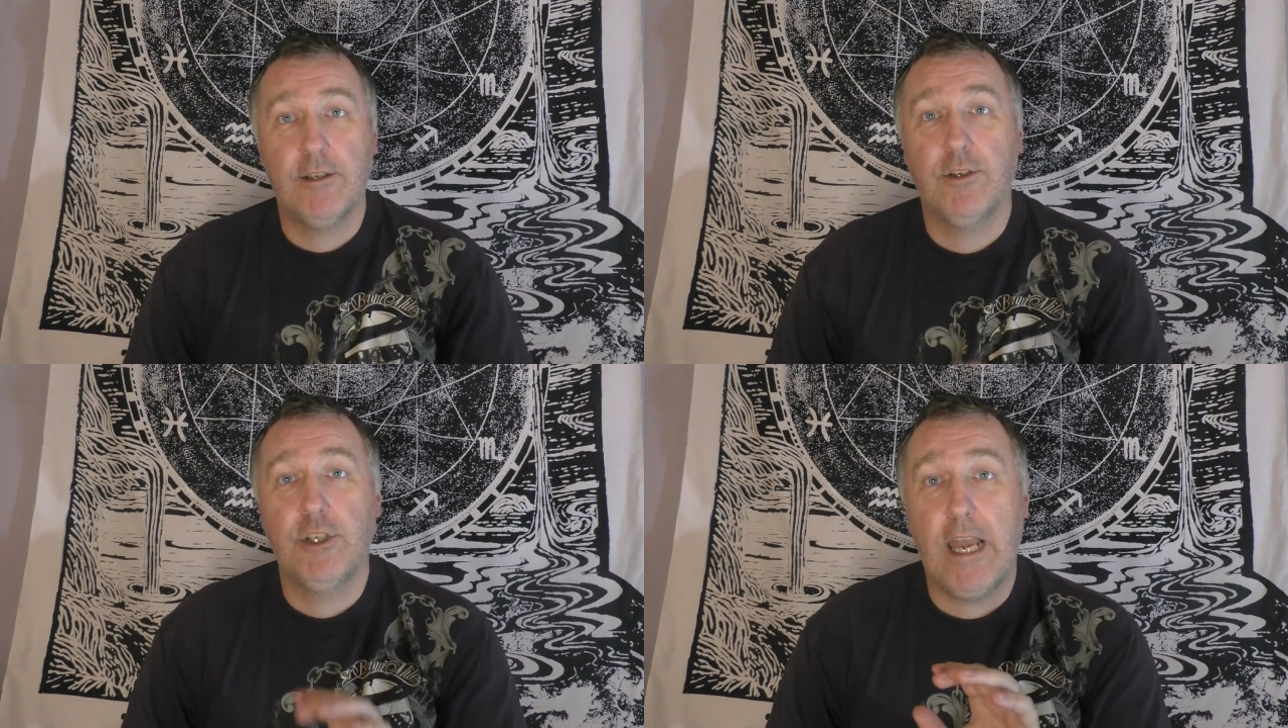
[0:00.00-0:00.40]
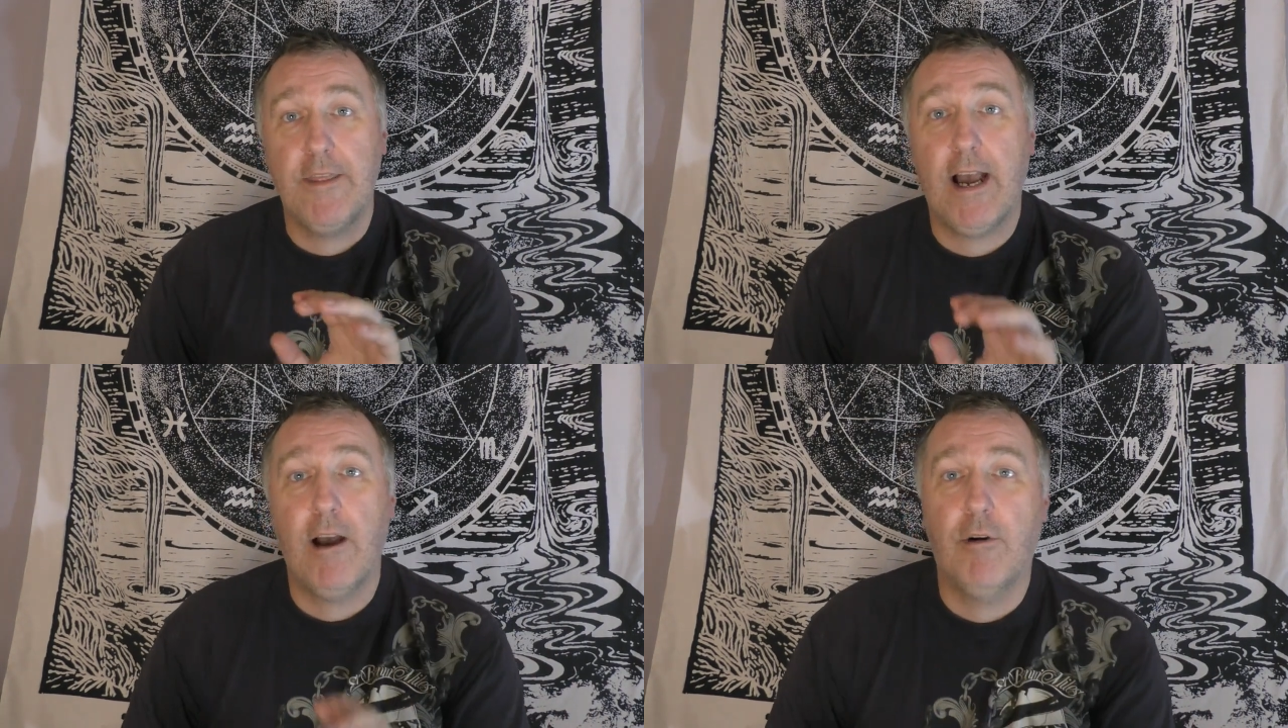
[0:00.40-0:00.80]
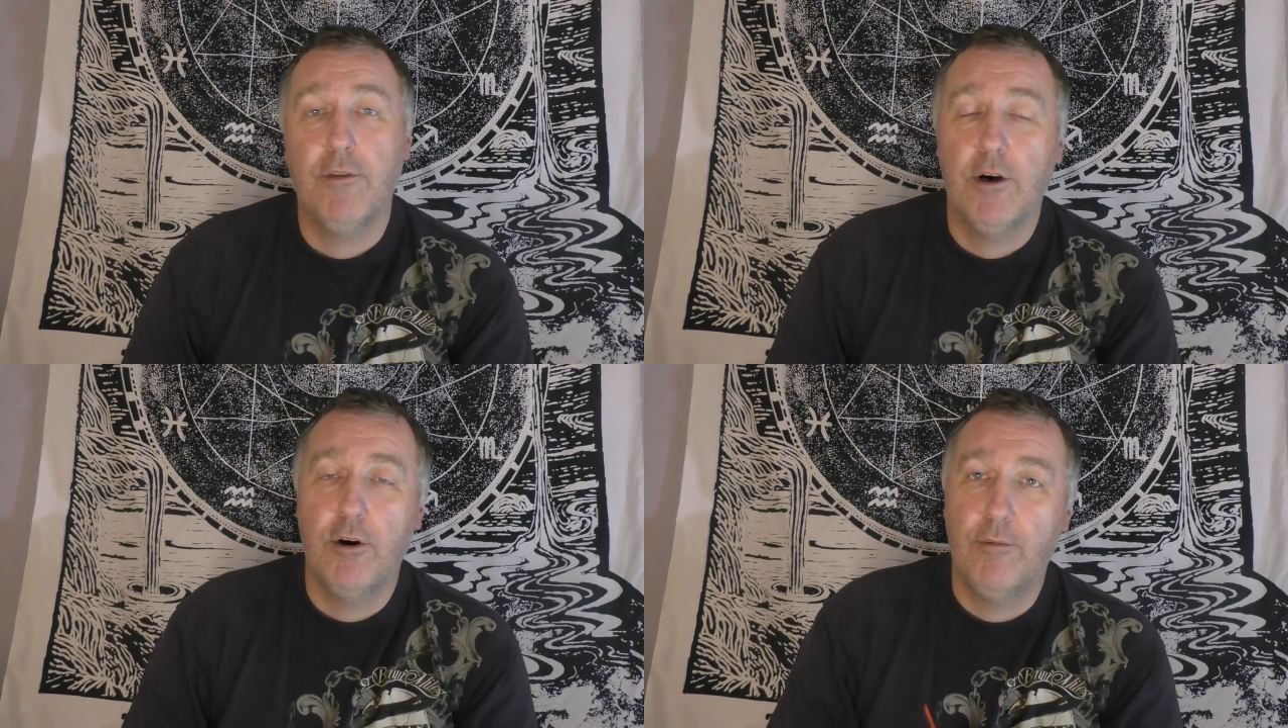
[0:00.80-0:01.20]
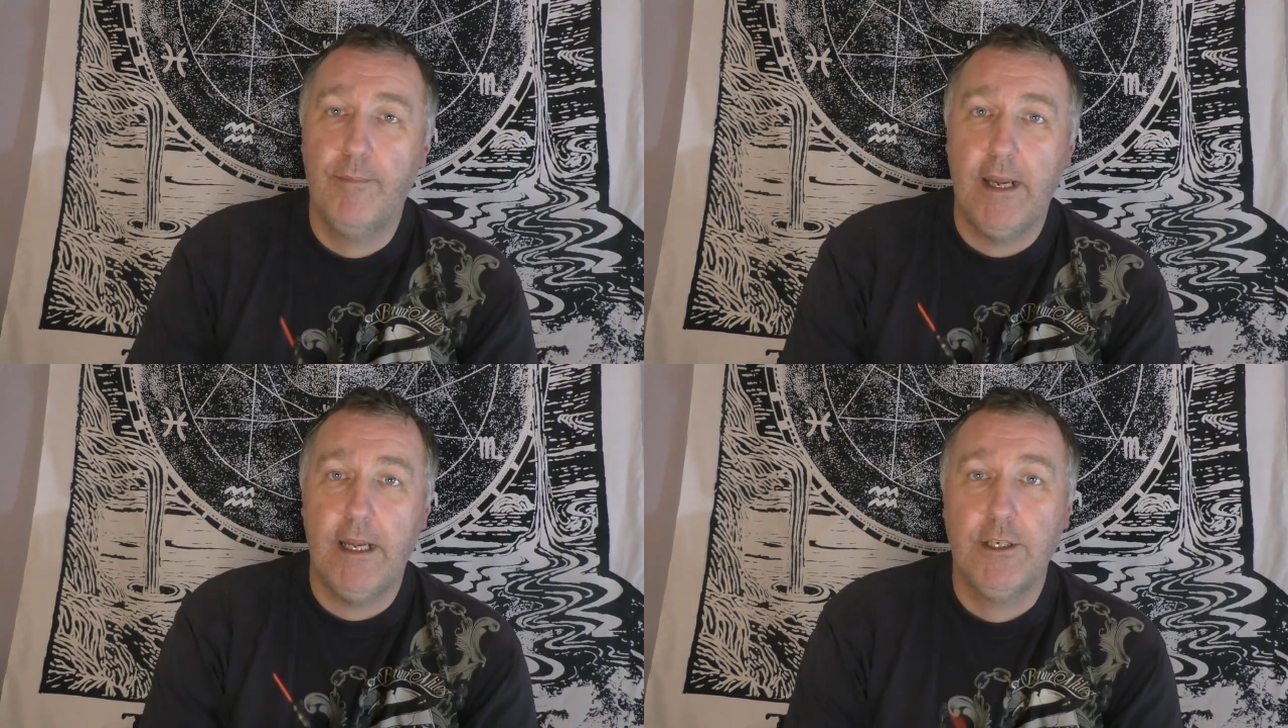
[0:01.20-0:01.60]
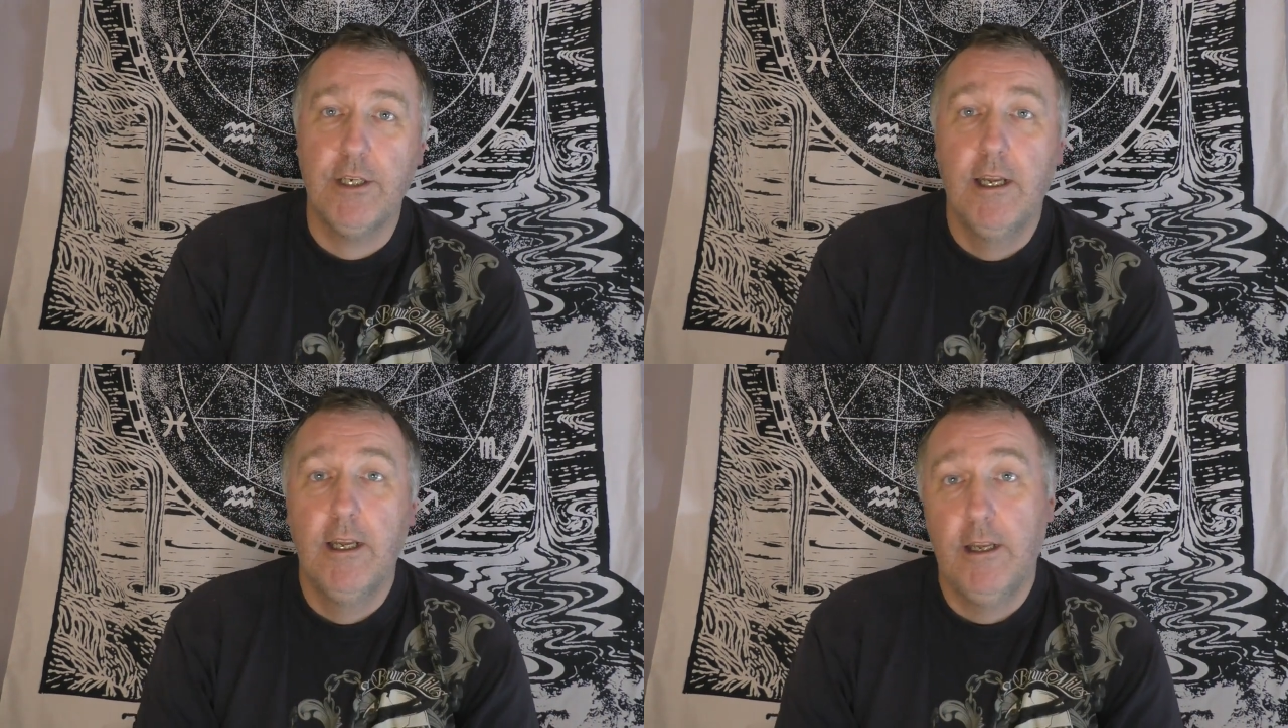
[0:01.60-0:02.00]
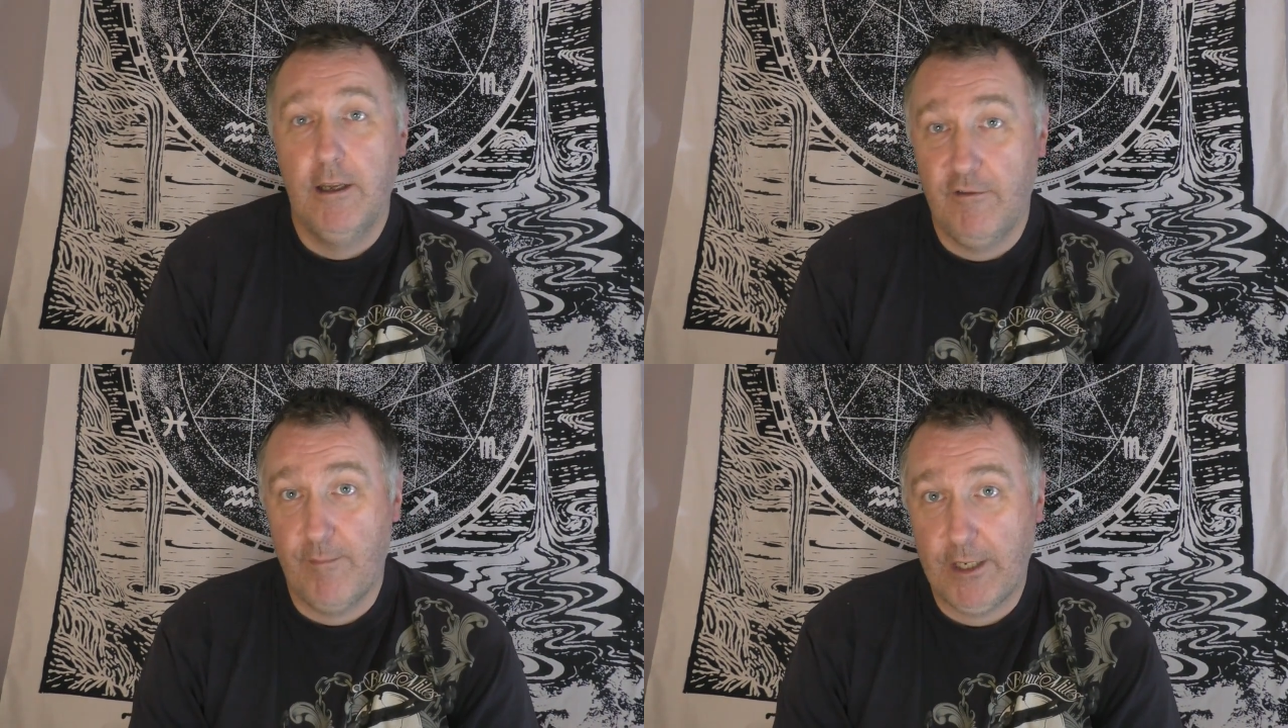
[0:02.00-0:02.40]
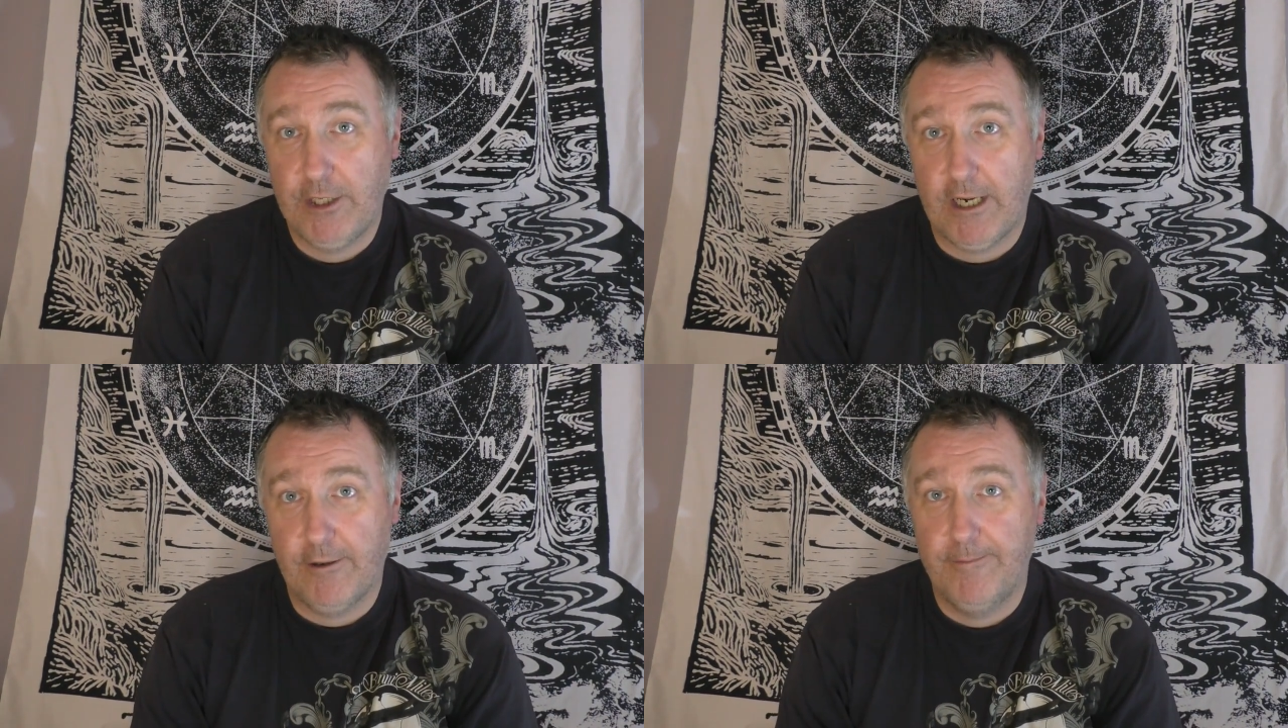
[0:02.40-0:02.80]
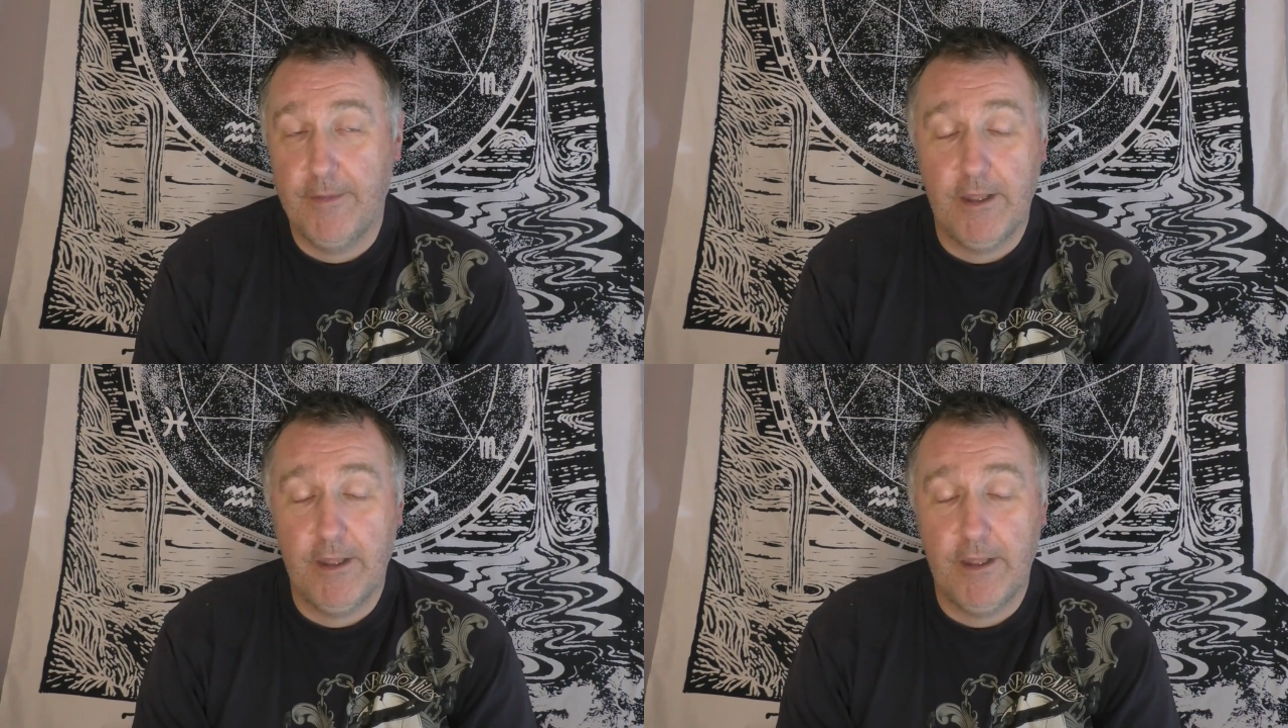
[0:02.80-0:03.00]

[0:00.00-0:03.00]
So check that out on the home page of my channel,